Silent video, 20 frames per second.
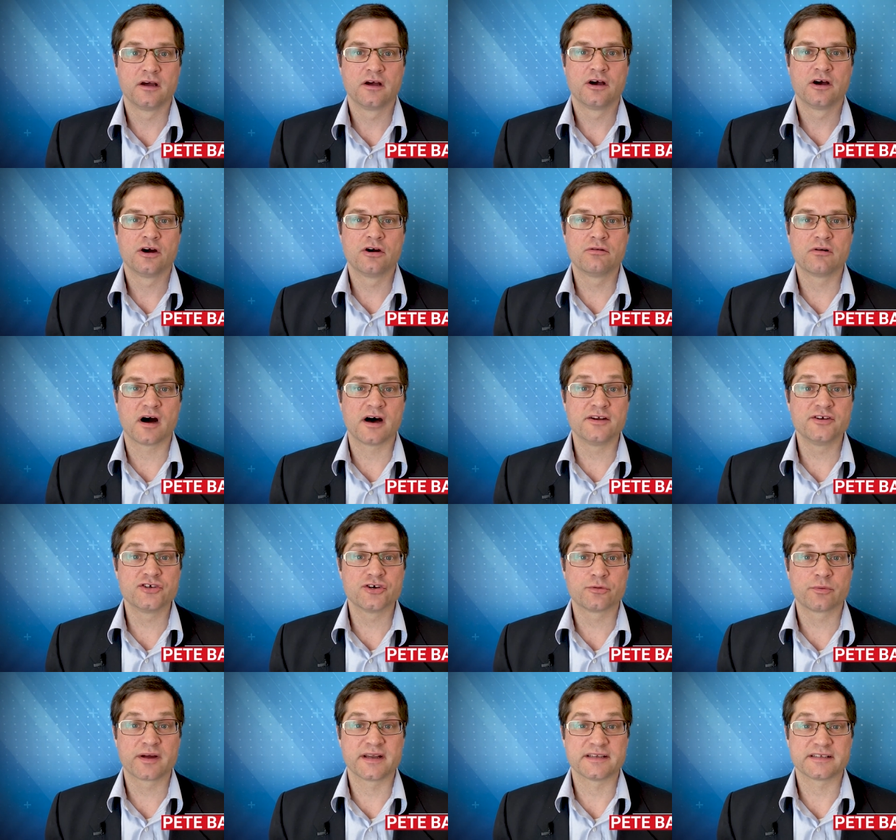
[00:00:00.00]
who
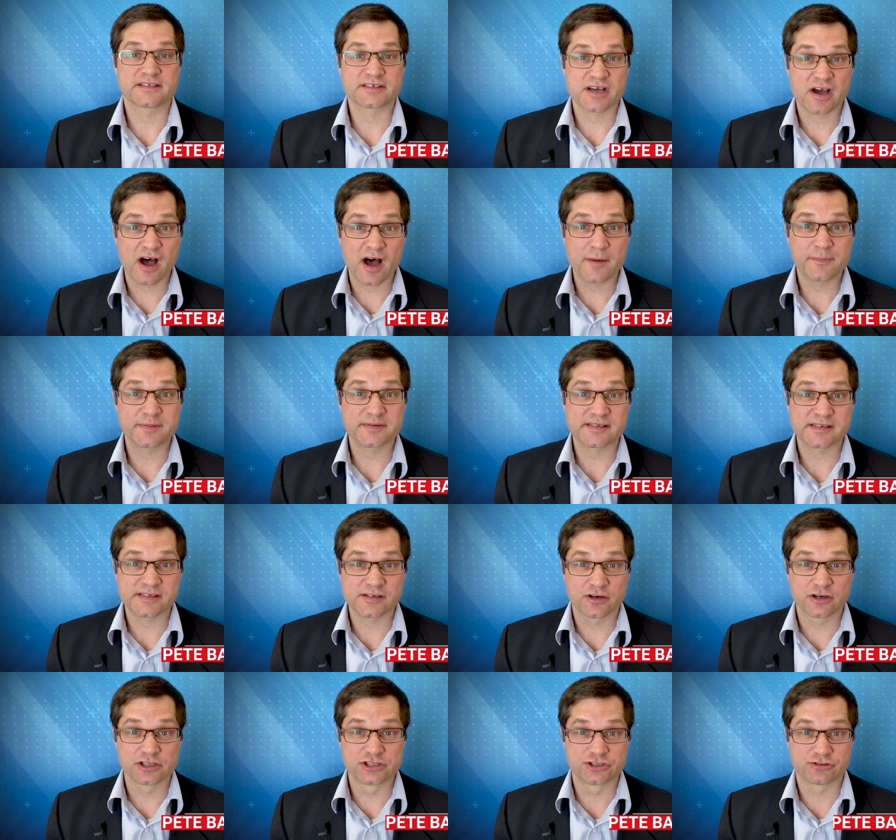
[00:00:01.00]
underwent top
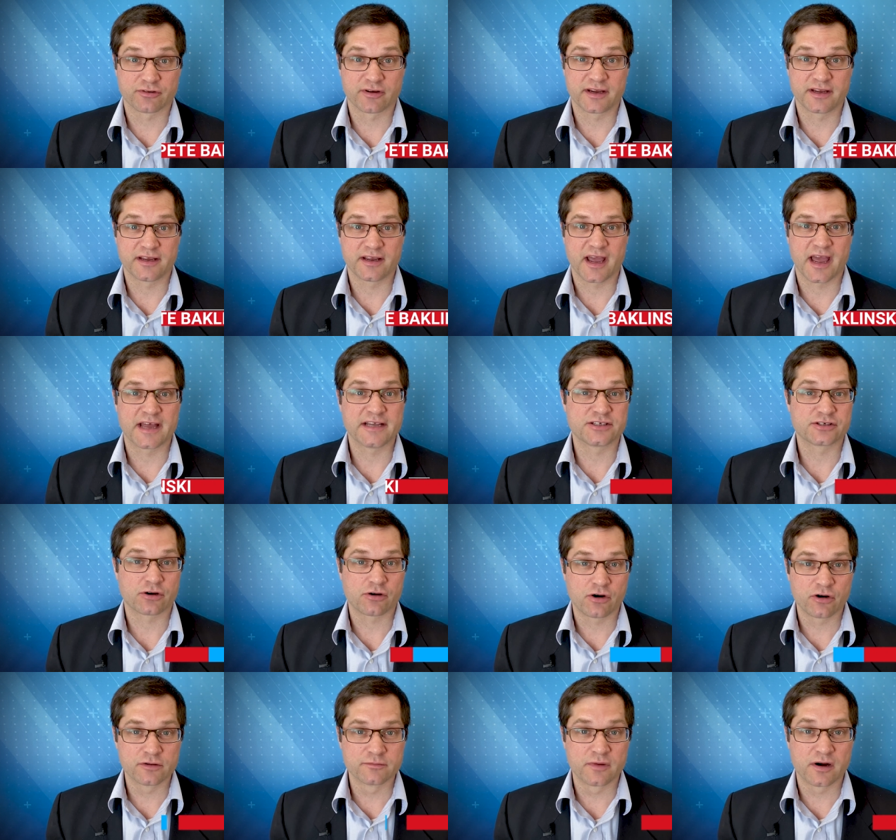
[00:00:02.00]
surgery and
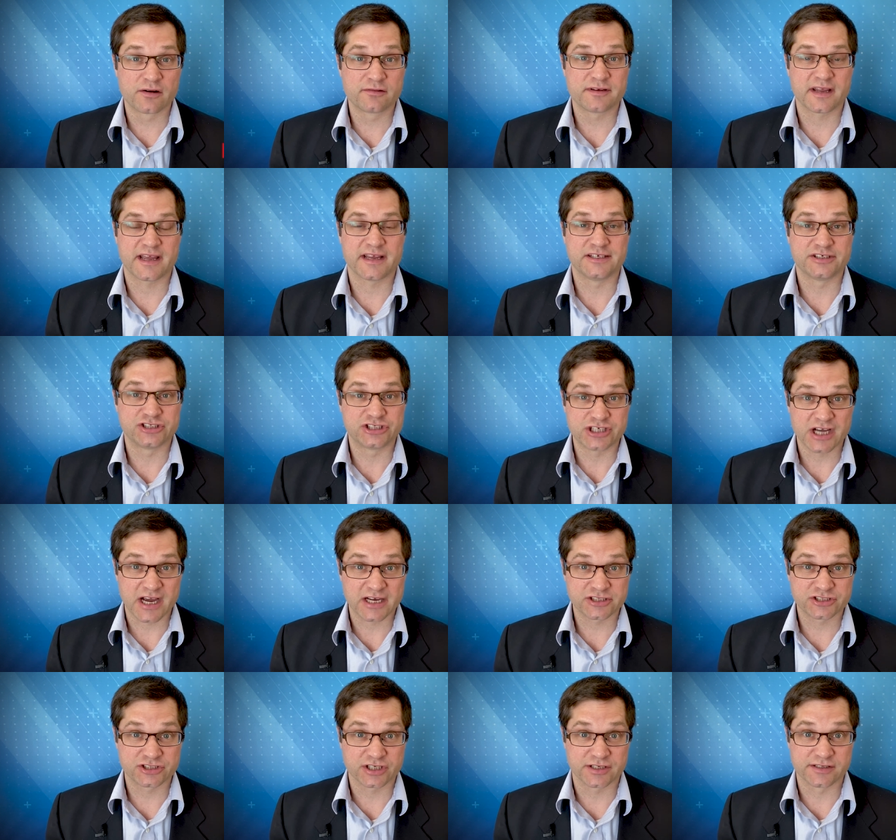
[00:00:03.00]
hormone
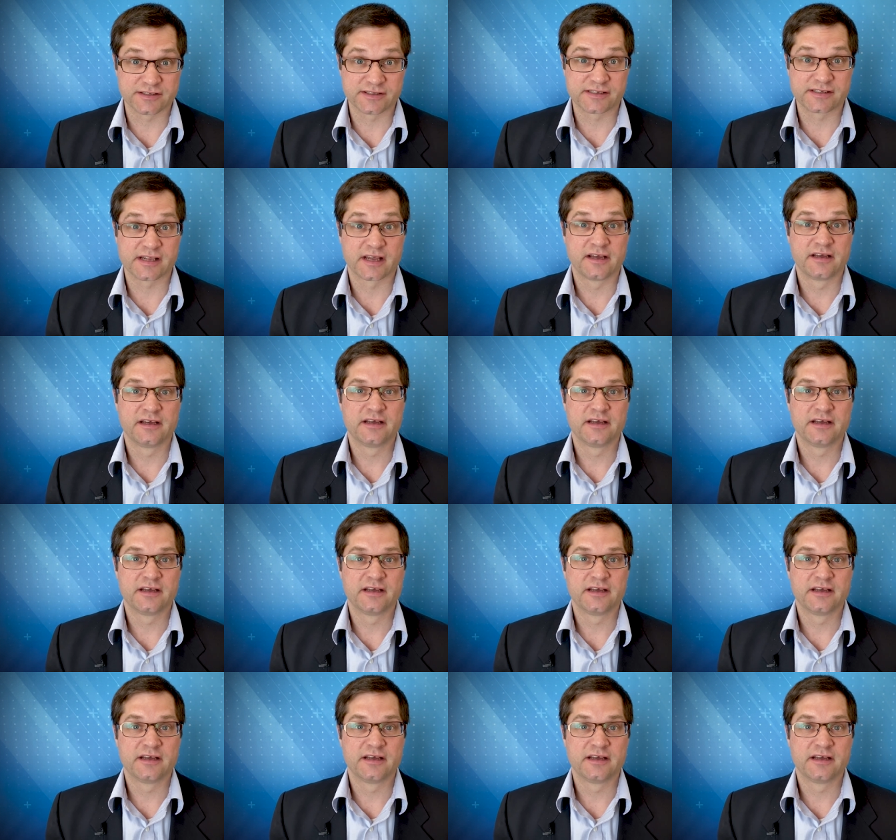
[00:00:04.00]
injections